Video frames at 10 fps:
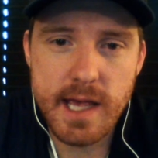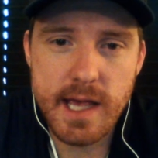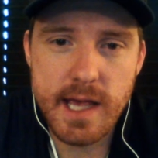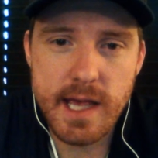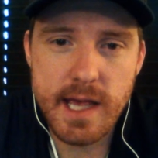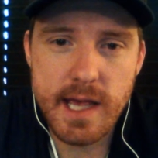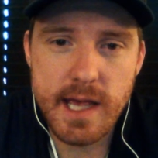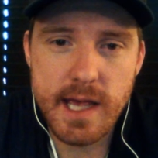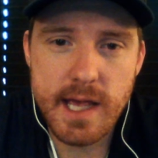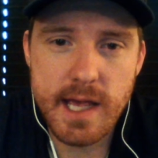I think
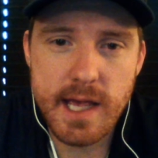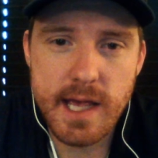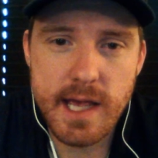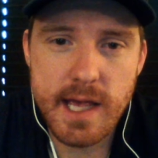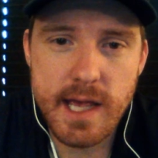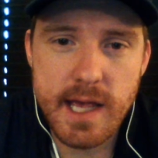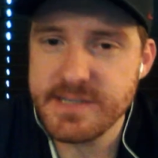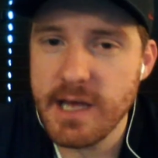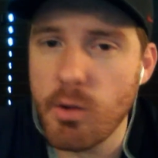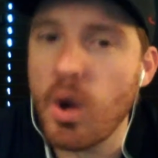Stanford is going to
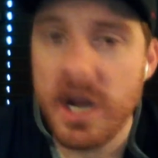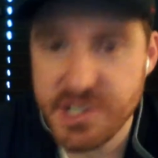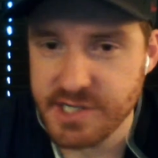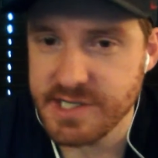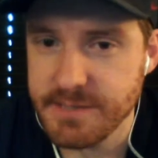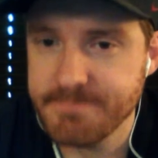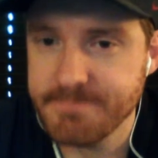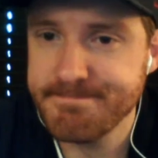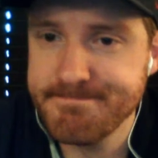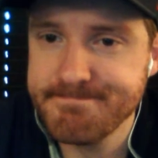upset Washington.
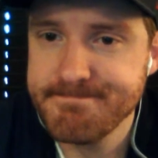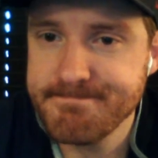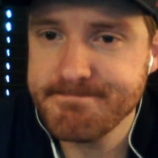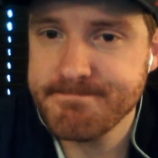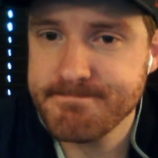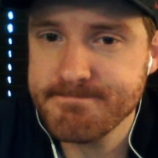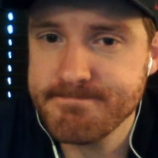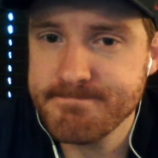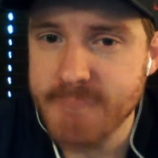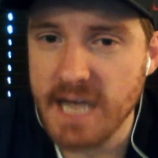
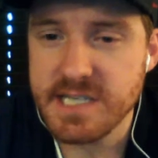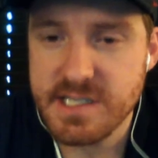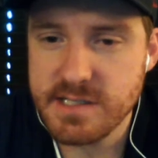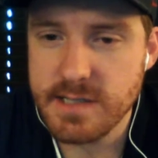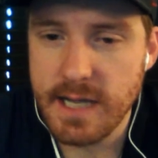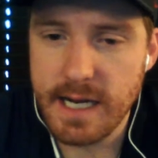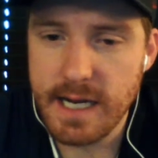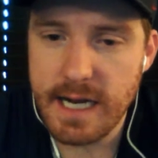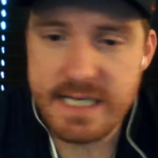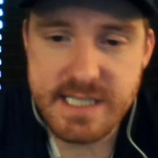I just
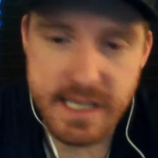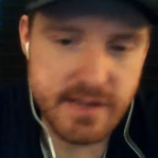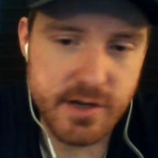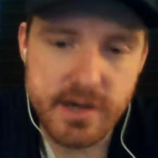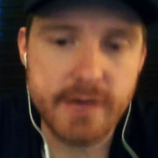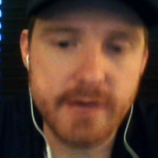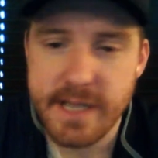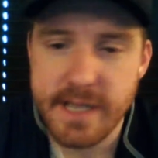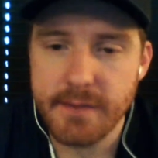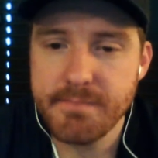think they're going to upset them.